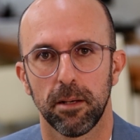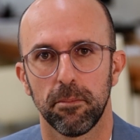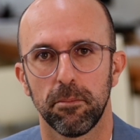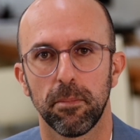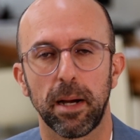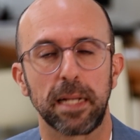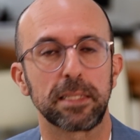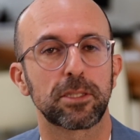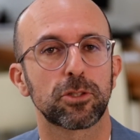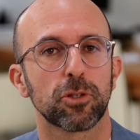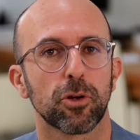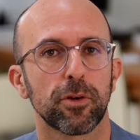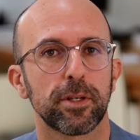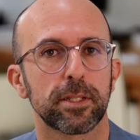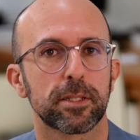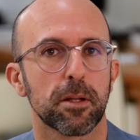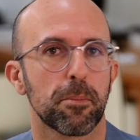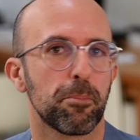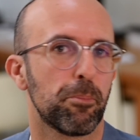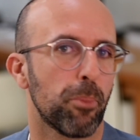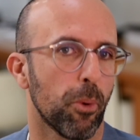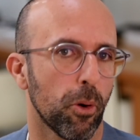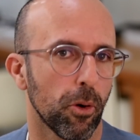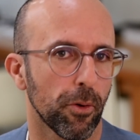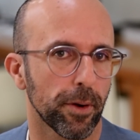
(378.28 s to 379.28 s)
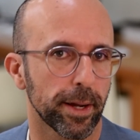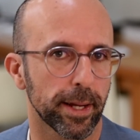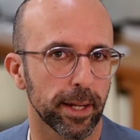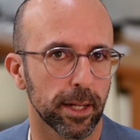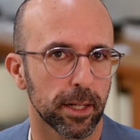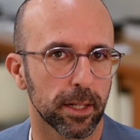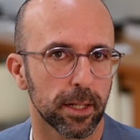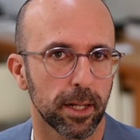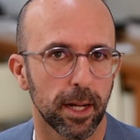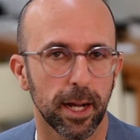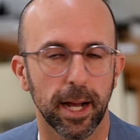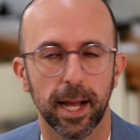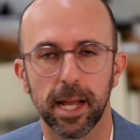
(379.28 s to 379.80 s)
My stories are
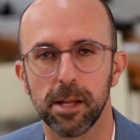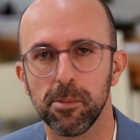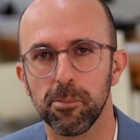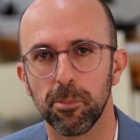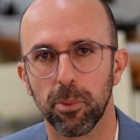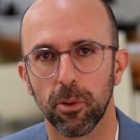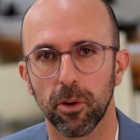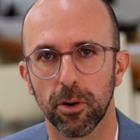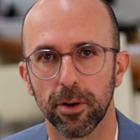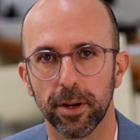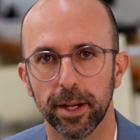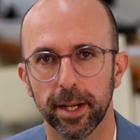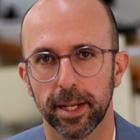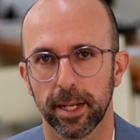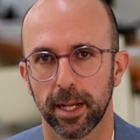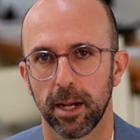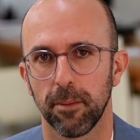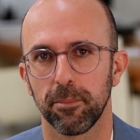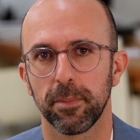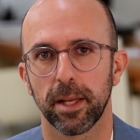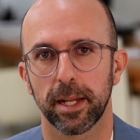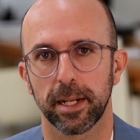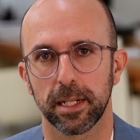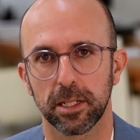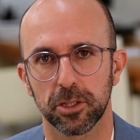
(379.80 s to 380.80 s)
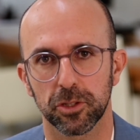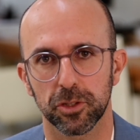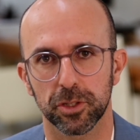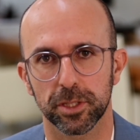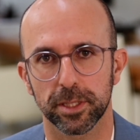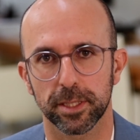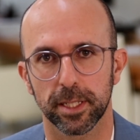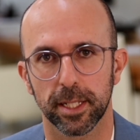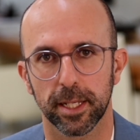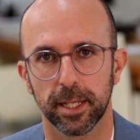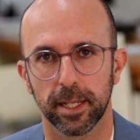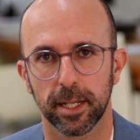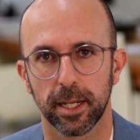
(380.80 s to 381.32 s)
boring. I am boring. I'm not
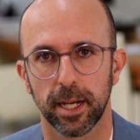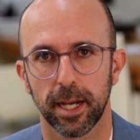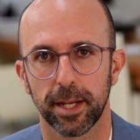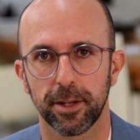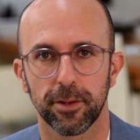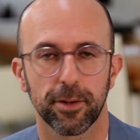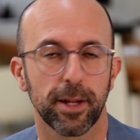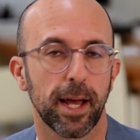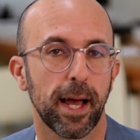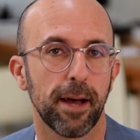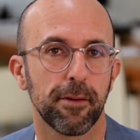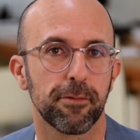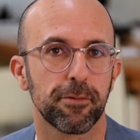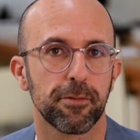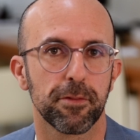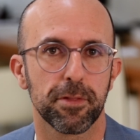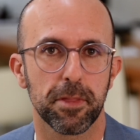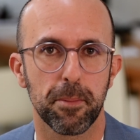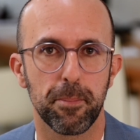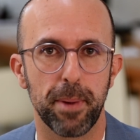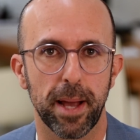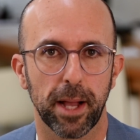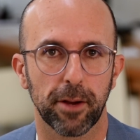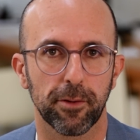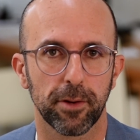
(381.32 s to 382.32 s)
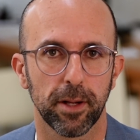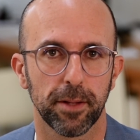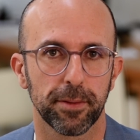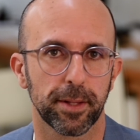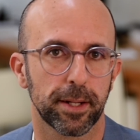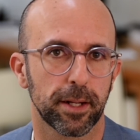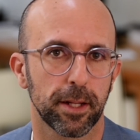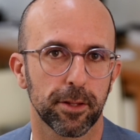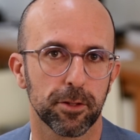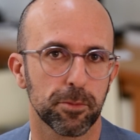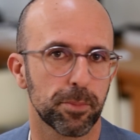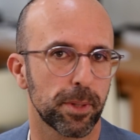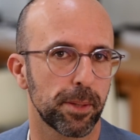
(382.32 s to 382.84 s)
interesting. I don't have the background
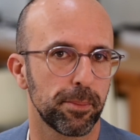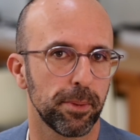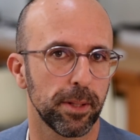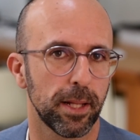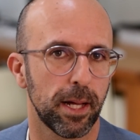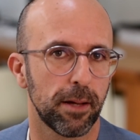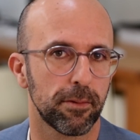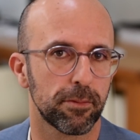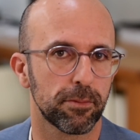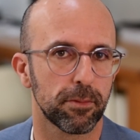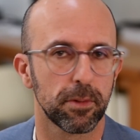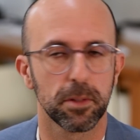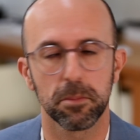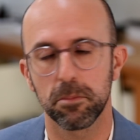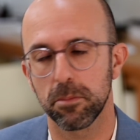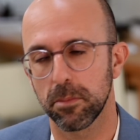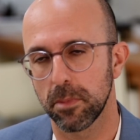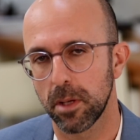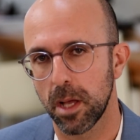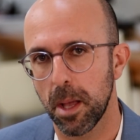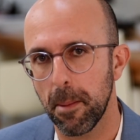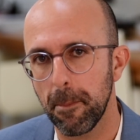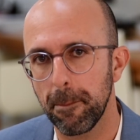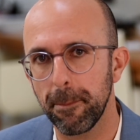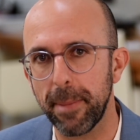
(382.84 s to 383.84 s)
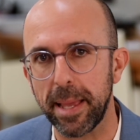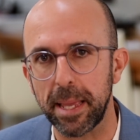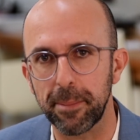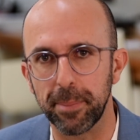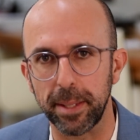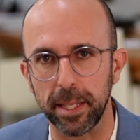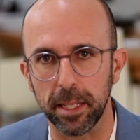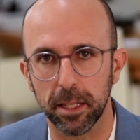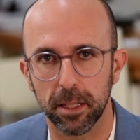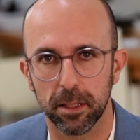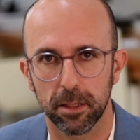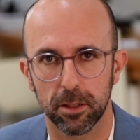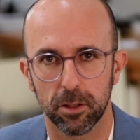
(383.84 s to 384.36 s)
that other people have.
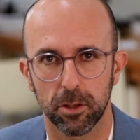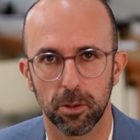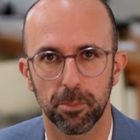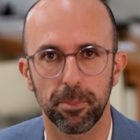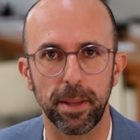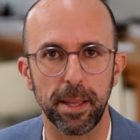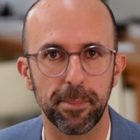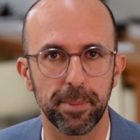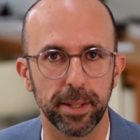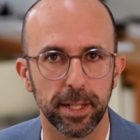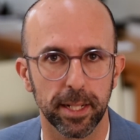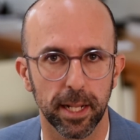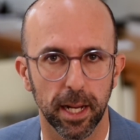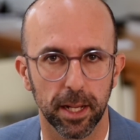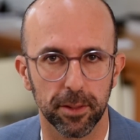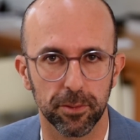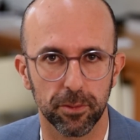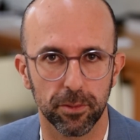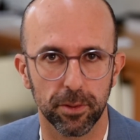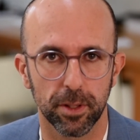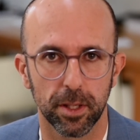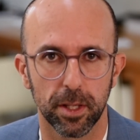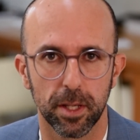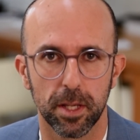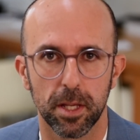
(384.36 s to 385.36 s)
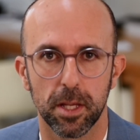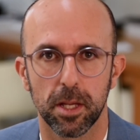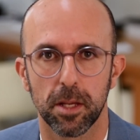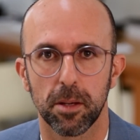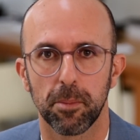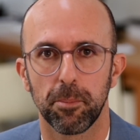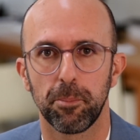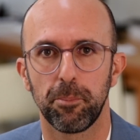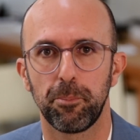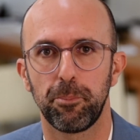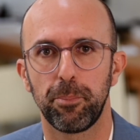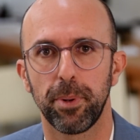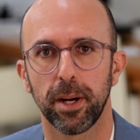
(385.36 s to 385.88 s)
Maybe, maybe not.
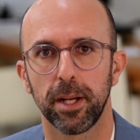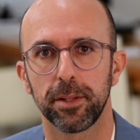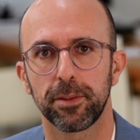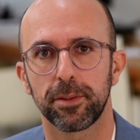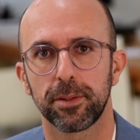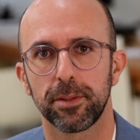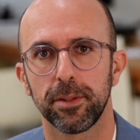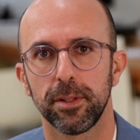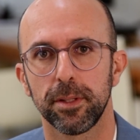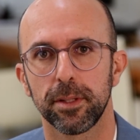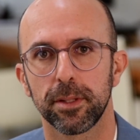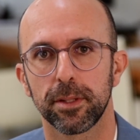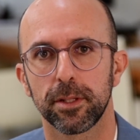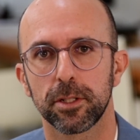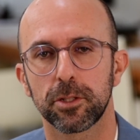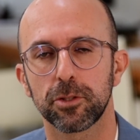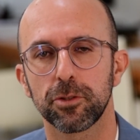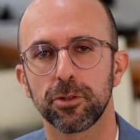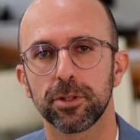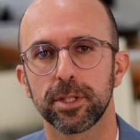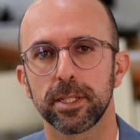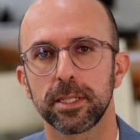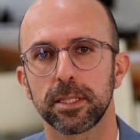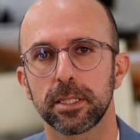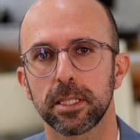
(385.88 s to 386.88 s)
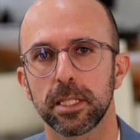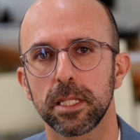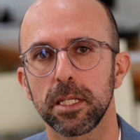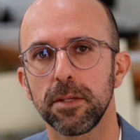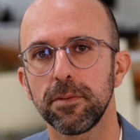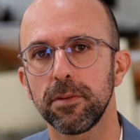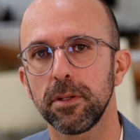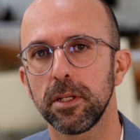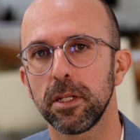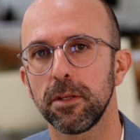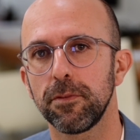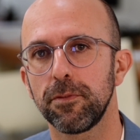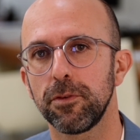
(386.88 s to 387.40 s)
But the truth is,
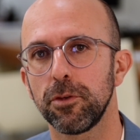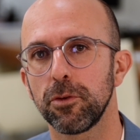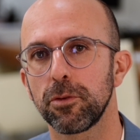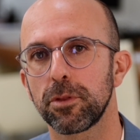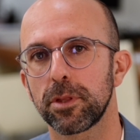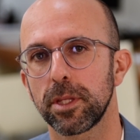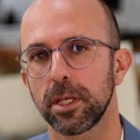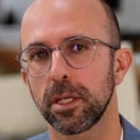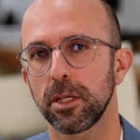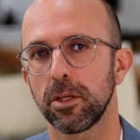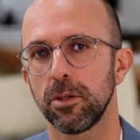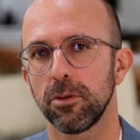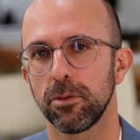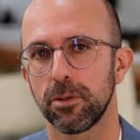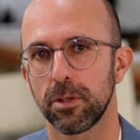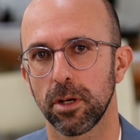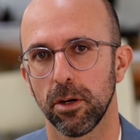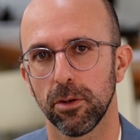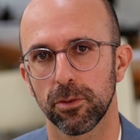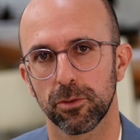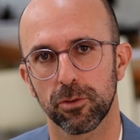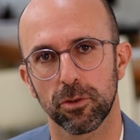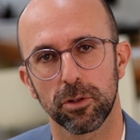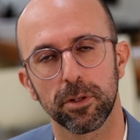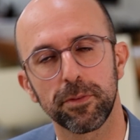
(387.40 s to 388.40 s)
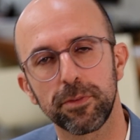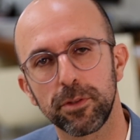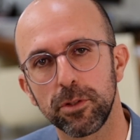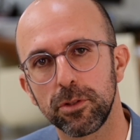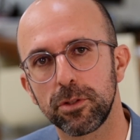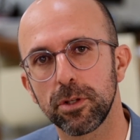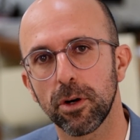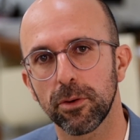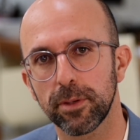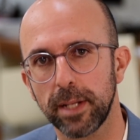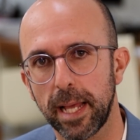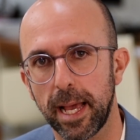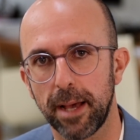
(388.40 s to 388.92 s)
even if you think you don't, or if you
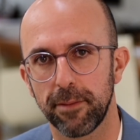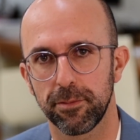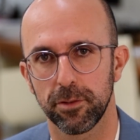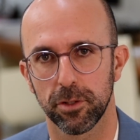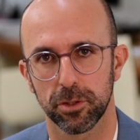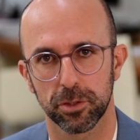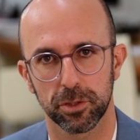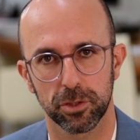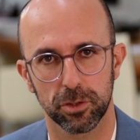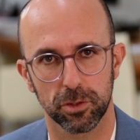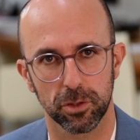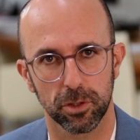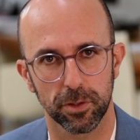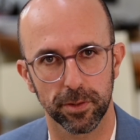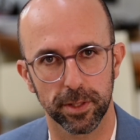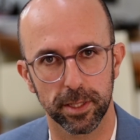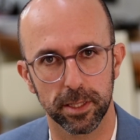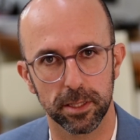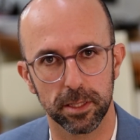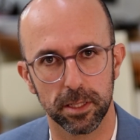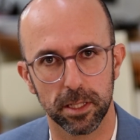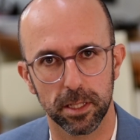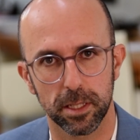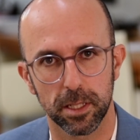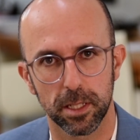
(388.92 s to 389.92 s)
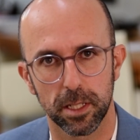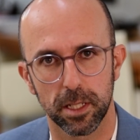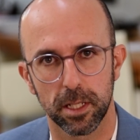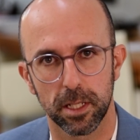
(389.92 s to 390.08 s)
don't have those stories,